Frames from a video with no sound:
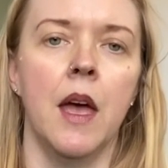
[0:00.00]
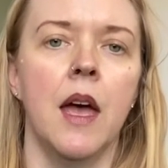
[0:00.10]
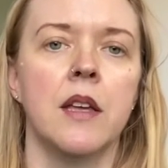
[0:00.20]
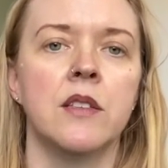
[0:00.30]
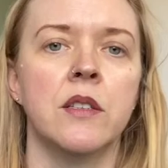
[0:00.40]

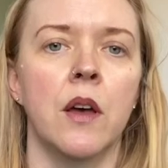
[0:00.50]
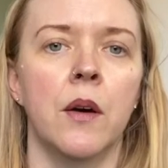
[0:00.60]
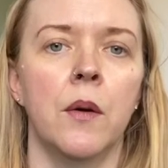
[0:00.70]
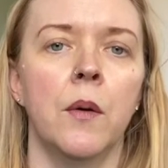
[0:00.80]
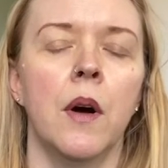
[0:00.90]

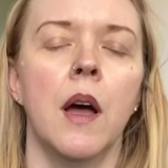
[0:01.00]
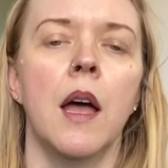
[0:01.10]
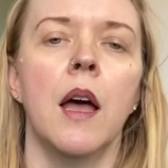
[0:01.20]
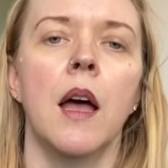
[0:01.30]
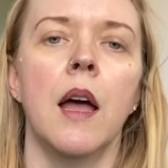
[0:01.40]
So
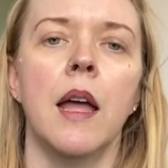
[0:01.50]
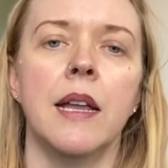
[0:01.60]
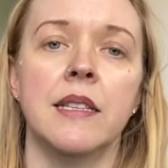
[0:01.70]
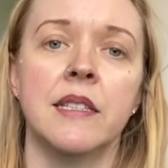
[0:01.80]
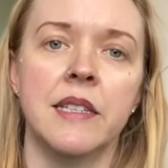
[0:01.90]

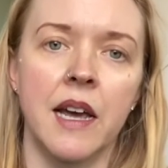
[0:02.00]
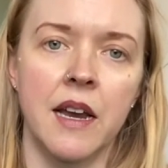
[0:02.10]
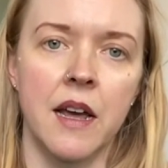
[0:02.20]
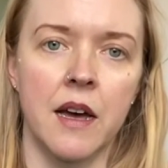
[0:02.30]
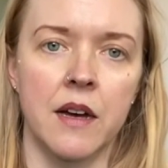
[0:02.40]
instead
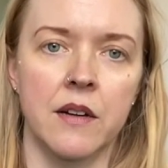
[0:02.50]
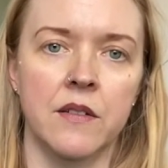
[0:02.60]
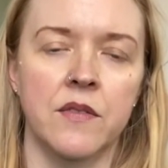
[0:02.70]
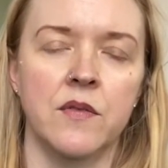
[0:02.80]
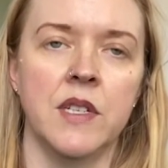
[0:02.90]
of
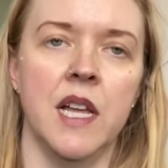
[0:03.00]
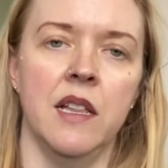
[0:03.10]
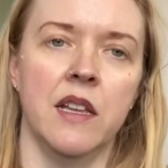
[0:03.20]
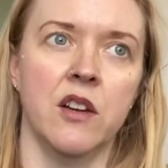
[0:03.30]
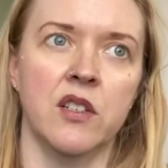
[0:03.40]

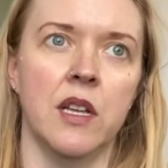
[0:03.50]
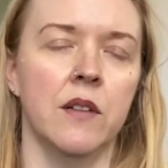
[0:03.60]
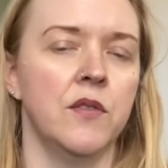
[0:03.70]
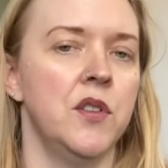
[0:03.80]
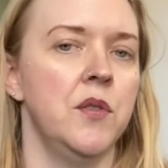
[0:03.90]
telling
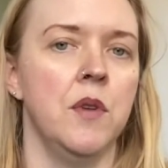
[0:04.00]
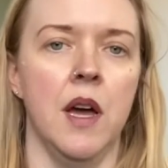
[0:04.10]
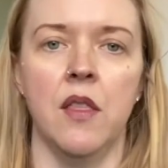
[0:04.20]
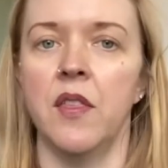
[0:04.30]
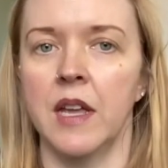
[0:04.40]
yourself to
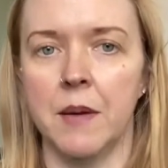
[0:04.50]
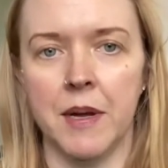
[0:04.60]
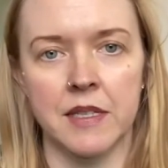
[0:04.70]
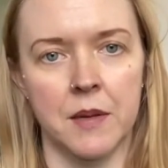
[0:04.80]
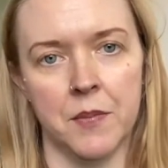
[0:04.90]
not think
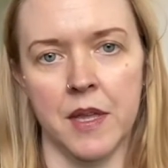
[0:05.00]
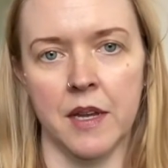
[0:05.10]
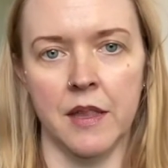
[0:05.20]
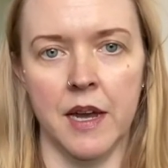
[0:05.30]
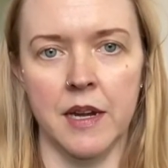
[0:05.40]
about
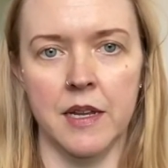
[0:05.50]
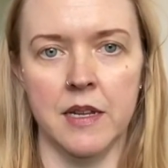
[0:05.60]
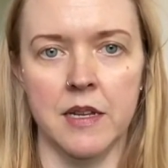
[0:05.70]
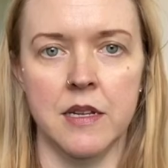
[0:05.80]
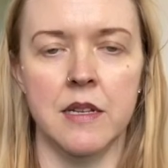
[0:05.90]
something that
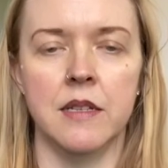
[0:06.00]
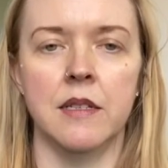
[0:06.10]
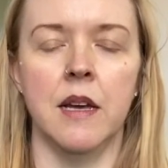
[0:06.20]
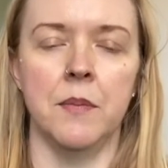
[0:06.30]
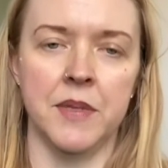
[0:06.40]
is
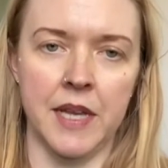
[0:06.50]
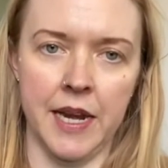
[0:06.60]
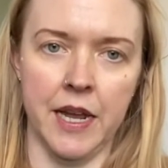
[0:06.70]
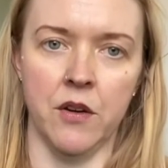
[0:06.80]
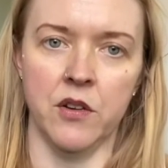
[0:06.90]

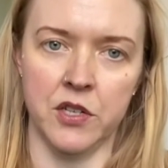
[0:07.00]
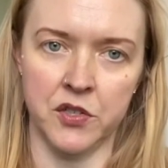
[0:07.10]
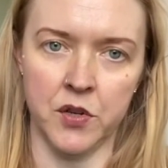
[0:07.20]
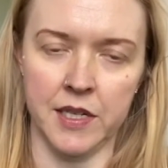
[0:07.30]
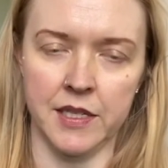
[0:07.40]
upsetting or
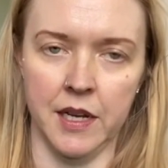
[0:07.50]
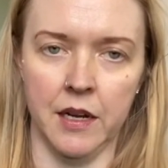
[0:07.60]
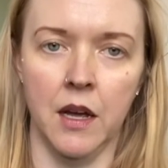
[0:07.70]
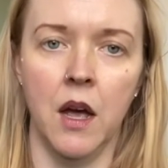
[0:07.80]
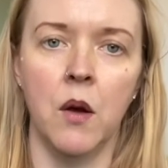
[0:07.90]

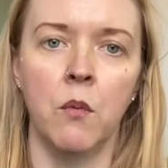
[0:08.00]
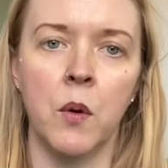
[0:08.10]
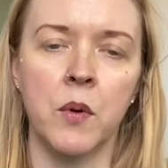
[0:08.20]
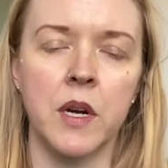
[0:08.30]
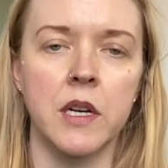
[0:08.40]
distressing, what
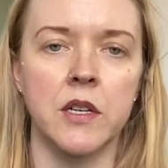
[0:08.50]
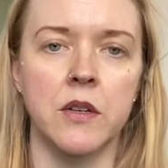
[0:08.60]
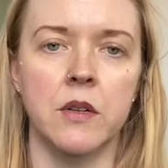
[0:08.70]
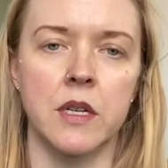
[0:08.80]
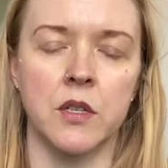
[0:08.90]
we're gonna
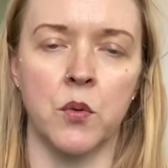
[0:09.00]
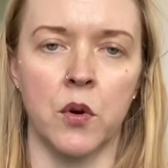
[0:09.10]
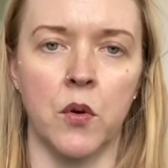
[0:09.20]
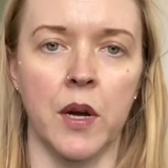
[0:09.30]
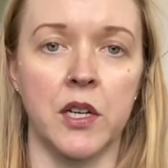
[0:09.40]
do is we're
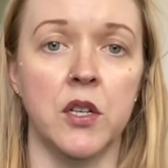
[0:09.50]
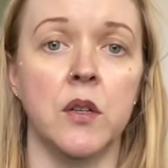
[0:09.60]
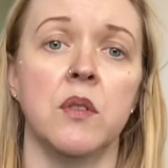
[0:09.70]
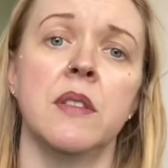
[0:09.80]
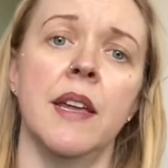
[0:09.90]
going
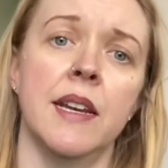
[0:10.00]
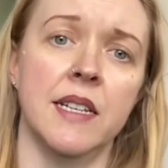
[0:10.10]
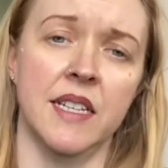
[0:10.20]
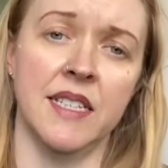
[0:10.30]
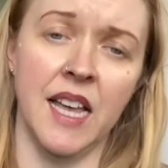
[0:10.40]
to set it
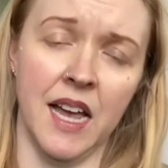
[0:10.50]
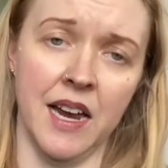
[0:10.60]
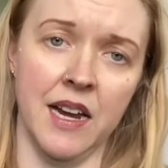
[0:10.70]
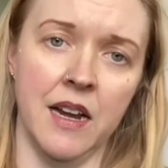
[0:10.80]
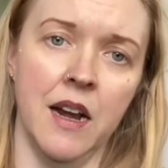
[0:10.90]

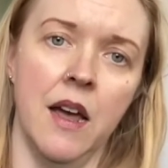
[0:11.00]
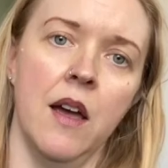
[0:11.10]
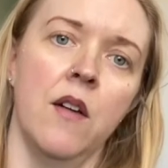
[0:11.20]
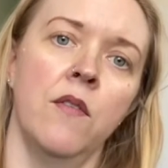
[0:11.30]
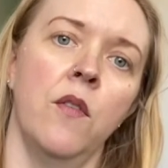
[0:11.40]
aside
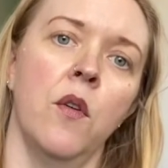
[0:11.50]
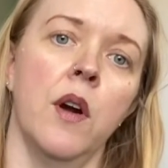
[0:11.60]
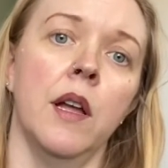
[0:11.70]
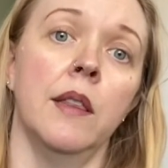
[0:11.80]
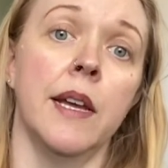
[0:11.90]
for
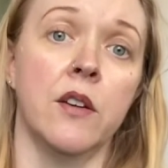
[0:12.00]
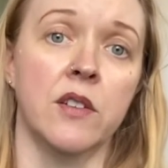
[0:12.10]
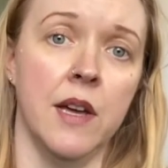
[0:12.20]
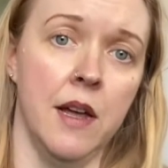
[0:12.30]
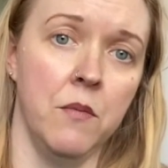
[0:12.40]
a later
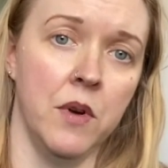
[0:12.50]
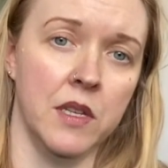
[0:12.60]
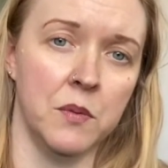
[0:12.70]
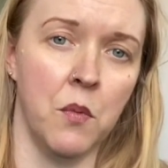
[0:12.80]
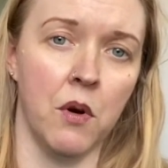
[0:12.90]
time when
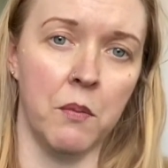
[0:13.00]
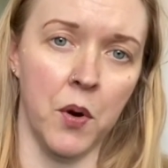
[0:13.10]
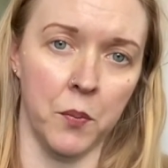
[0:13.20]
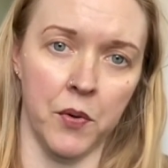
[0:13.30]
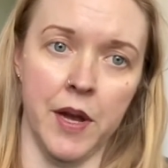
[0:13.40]
it's more
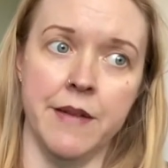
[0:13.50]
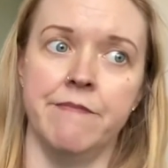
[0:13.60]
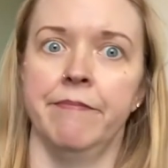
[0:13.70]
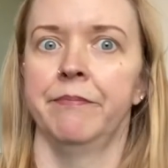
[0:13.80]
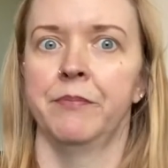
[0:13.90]
appropriate
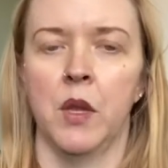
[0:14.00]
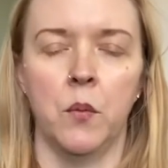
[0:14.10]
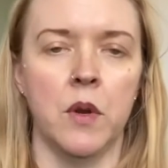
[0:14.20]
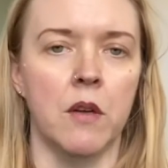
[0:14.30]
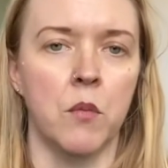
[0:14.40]

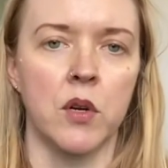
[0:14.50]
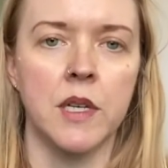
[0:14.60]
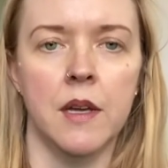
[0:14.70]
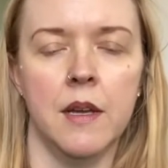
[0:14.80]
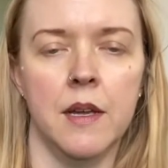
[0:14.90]
when you have more
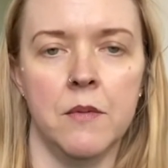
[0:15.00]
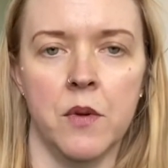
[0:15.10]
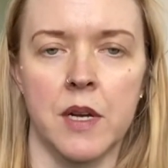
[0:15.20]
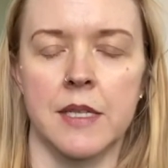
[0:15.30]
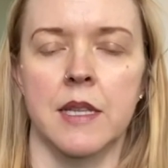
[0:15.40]
time,
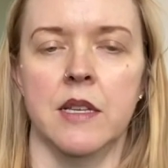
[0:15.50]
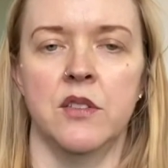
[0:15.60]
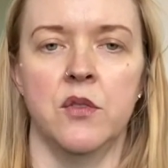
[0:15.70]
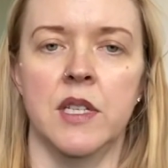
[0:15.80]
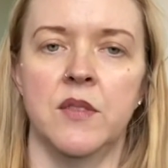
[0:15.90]
when it's less
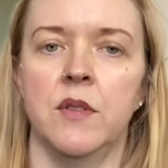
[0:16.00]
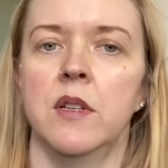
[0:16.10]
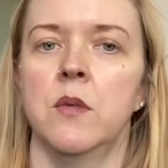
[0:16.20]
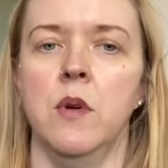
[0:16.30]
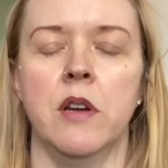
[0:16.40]

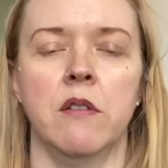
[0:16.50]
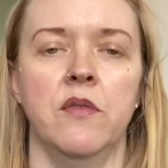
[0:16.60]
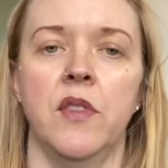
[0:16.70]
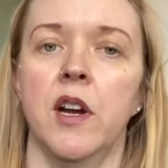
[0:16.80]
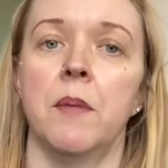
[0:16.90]
stressful, when you're in
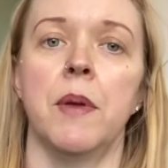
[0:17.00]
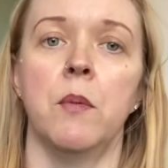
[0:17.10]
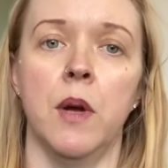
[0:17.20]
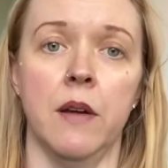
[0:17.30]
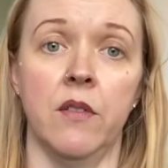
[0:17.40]
therapy,
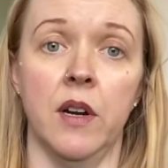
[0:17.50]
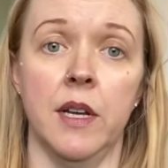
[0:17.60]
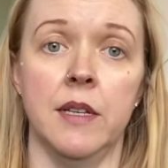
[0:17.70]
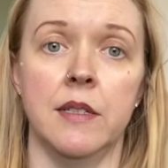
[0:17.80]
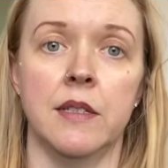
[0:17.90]
whatever it
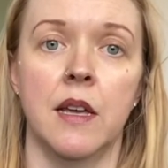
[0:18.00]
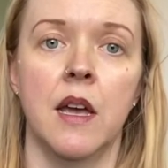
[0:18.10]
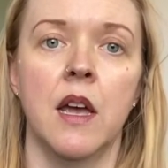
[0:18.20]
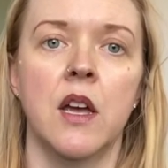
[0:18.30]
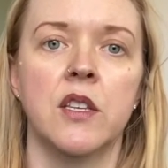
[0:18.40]
is.
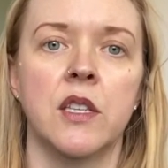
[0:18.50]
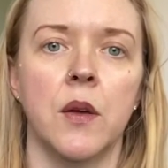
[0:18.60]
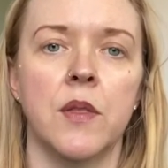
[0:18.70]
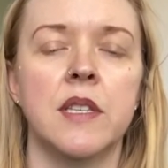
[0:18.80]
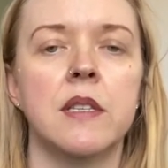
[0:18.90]
So
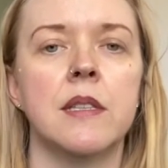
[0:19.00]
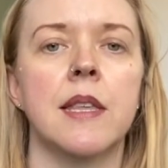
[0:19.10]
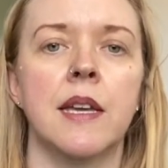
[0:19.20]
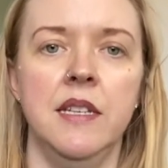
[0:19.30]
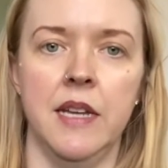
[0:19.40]
this is the
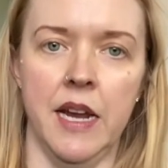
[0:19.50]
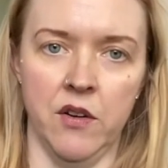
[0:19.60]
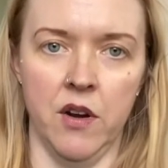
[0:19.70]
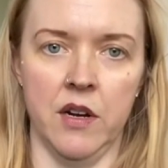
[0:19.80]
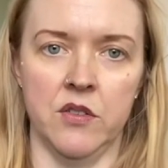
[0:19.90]

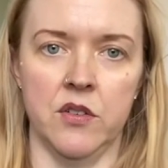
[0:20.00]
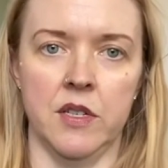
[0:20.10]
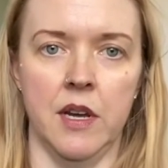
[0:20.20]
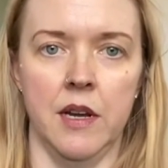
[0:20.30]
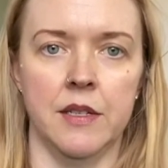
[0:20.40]
container
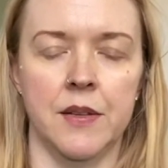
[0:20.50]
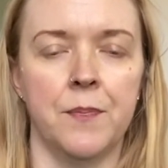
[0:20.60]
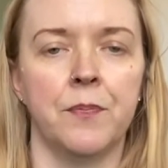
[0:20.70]
exercise.